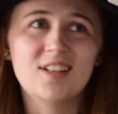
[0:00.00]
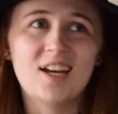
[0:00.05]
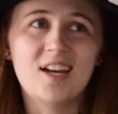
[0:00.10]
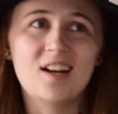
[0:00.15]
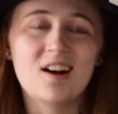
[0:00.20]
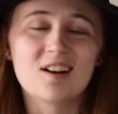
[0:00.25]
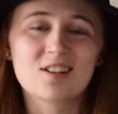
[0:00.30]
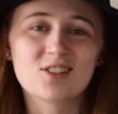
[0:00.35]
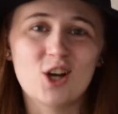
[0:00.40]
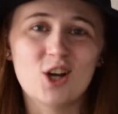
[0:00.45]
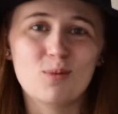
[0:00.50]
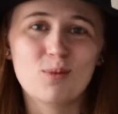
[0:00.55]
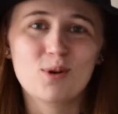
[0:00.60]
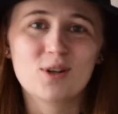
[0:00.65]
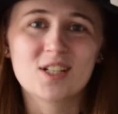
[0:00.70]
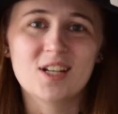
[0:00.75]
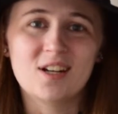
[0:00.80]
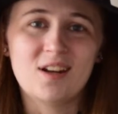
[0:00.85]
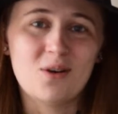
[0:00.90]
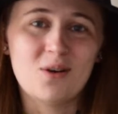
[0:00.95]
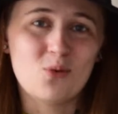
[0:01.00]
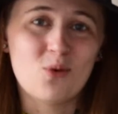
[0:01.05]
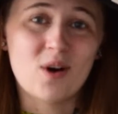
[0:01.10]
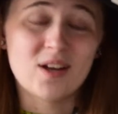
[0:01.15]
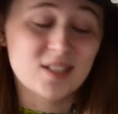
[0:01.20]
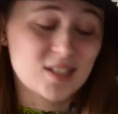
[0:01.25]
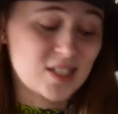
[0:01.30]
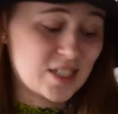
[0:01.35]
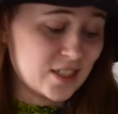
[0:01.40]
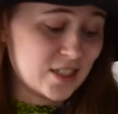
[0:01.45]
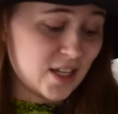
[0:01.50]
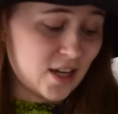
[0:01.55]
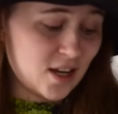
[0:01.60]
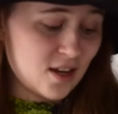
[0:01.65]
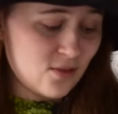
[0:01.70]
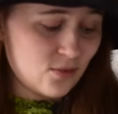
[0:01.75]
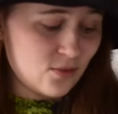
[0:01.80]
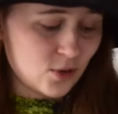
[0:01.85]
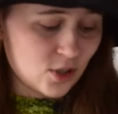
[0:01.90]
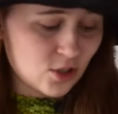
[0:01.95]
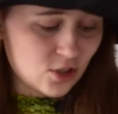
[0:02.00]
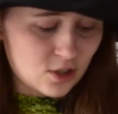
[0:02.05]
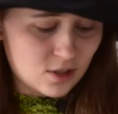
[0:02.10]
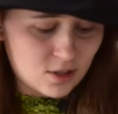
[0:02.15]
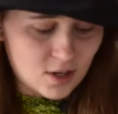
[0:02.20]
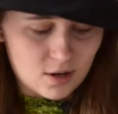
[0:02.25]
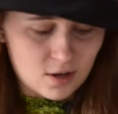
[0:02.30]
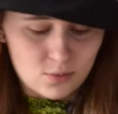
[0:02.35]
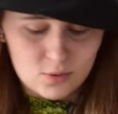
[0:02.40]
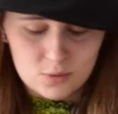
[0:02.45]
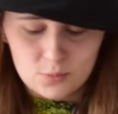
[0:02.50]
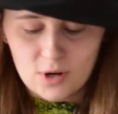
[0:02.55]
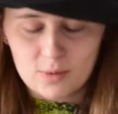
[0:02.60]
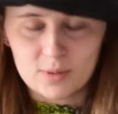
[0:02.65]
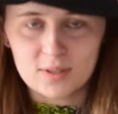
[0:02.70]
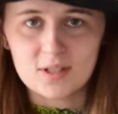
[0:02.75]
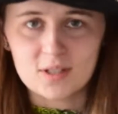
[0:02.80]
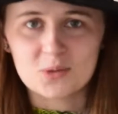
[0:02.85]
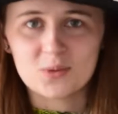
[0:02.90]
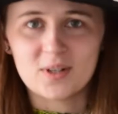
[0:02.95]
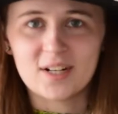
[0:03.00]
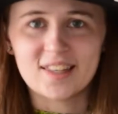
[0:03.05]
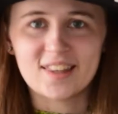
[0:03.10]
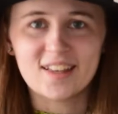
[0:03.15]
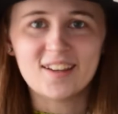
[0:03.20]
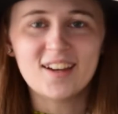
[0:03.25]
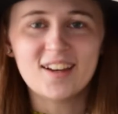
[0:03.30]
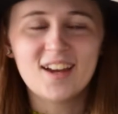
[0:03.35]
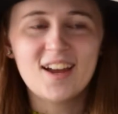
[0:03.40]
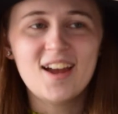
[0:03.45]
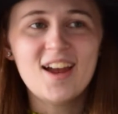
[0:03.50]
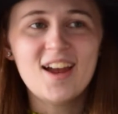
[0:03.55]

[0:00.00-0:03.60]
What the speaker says: late October to knit one sleeve, which it was probably this one, I think.